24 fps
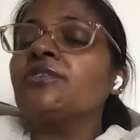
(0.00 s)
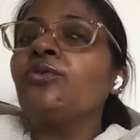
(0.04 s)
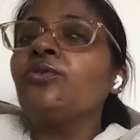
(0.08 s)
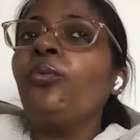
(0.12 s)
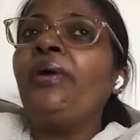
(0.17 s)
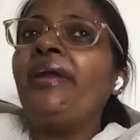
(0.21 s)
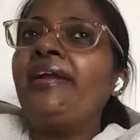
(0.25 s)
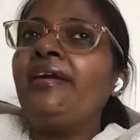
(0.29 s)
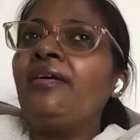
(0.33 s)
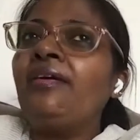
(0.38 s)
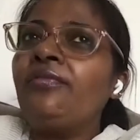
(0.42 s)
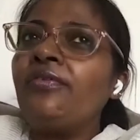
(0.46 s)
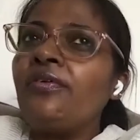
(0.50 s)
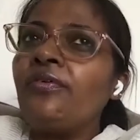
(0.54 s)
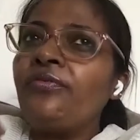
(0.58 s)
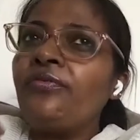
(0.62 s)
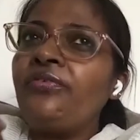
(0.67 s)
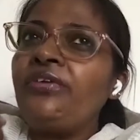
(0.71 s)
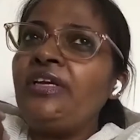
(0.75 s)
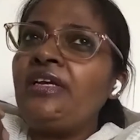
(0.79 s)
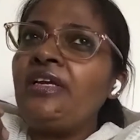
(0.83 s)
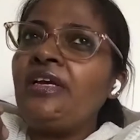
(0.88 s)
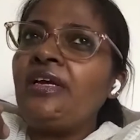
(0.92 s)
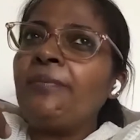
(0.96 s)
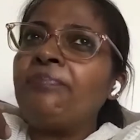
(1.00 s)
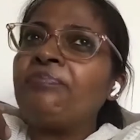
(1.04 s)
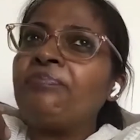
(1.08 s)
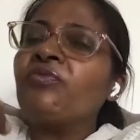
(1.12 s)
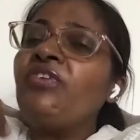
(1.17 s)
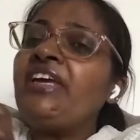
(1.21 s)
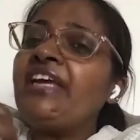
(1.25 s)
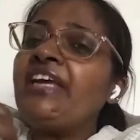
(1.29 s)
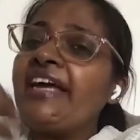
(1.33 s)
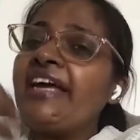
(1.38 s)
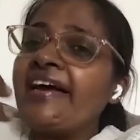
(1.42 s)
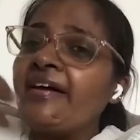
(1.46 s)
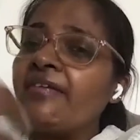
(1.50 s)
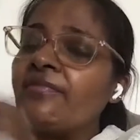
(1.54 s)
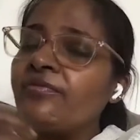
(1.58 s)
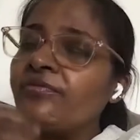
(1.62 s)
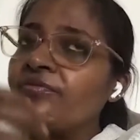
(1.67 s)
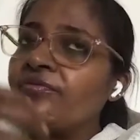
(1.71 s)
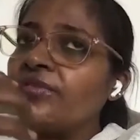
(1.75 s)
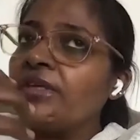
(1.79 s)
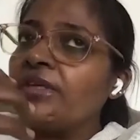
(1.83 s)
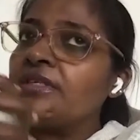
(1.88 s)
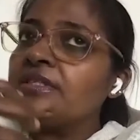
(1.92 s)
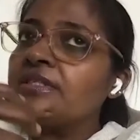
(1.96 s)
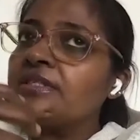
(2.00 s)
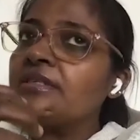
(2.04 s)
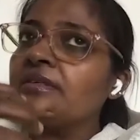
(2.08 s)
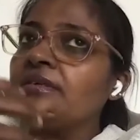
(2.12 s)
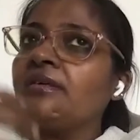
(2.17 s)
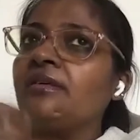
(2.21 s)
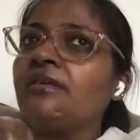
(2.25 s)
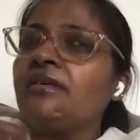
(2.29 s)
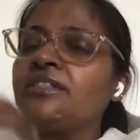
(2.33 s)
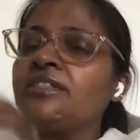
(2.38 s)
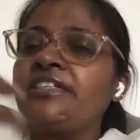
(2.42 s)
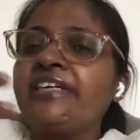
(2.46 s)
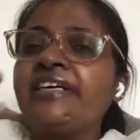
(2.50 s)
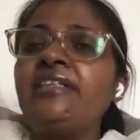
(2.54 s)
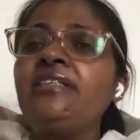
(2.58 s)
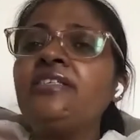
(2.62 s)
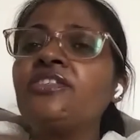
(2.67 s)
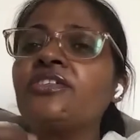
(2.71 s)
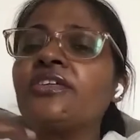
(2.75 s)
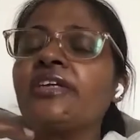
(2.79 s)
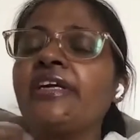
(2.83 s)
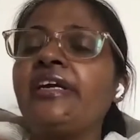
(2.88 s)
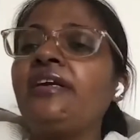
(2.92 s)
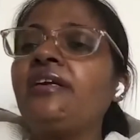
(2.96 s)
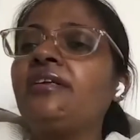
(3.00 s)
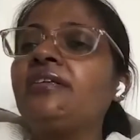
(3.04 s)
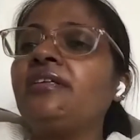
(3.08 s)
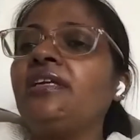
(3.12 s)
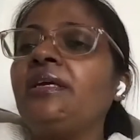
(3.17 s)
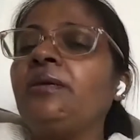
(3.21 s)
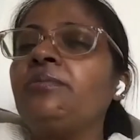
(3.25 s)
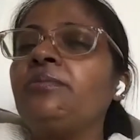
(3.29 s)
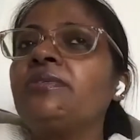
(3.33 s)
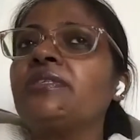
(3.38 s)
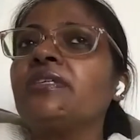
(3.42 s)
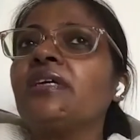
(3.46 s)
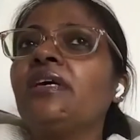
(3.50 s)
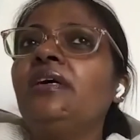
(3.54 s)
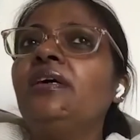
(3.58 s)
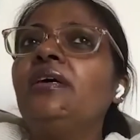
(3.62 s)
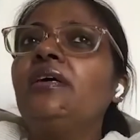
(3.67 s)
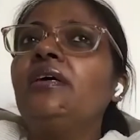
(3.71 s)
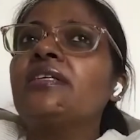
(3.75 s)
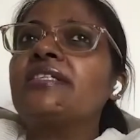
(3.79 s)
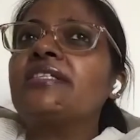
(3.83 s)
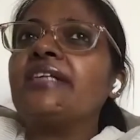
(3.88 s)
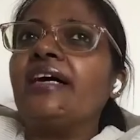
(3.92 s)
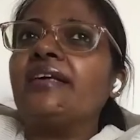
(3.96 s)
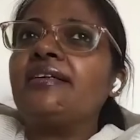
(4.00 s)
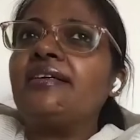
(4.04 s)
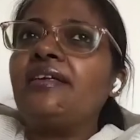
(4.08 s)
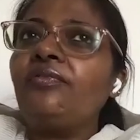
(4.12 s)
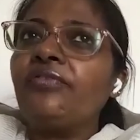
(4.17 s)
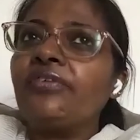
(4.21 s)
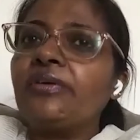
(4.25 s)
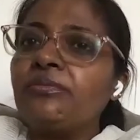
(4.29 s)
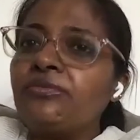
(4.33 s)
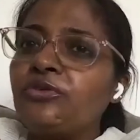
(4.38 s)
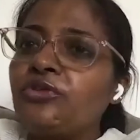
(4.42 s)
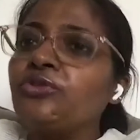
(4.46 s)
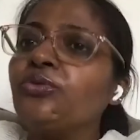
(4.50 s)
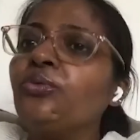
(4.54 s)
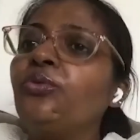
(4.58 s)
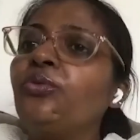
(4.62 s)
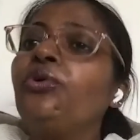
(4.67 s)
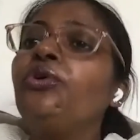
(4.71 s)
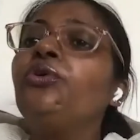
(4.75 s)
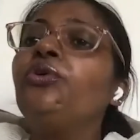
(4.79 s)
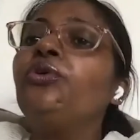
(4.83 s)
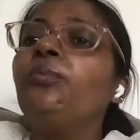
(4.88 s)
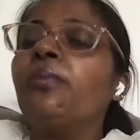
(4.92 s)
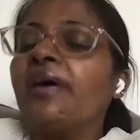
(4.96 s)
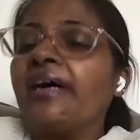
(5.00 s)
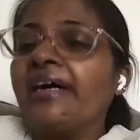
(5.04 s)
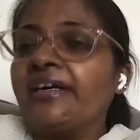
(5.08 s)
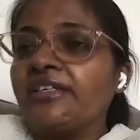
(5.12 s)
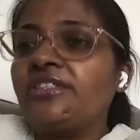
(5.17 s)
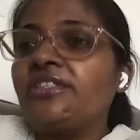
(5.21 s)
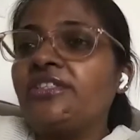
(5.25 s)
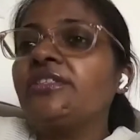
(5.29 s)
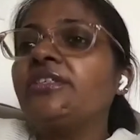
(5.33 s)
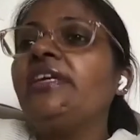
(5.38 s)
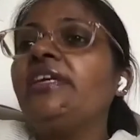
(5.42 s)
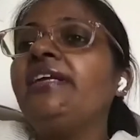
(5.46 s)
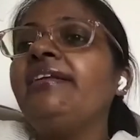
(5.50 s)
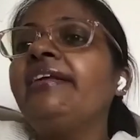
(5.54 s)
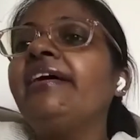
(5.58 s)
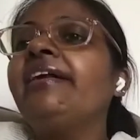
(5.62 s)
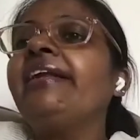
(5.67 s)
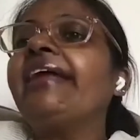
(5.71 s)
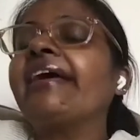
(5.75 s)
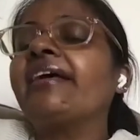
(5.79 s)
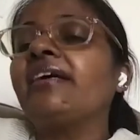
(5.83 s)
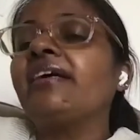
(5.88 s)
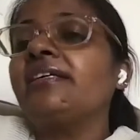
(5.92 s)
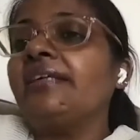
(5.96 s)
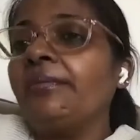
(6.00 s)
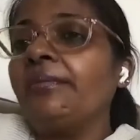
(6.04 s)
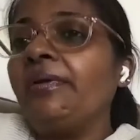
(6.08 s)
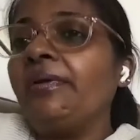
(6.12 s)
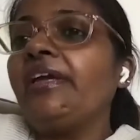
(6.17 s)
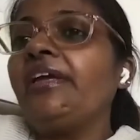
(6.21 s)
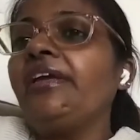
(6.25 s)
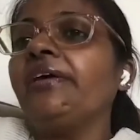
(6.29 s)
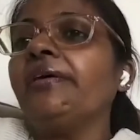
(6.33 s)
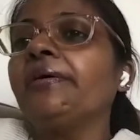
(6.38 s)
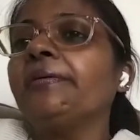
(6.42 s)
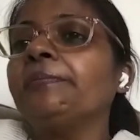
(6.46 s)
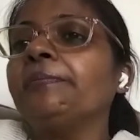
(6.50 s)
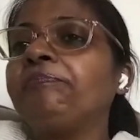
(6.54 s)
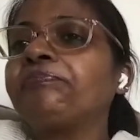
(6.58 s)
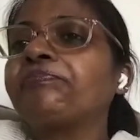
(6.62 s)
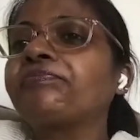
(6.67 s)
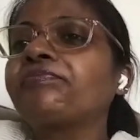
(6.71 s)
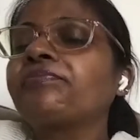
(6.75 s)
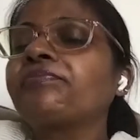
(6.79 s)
So whenever we we have uh, ten straight themes starting from June to March in an academic year,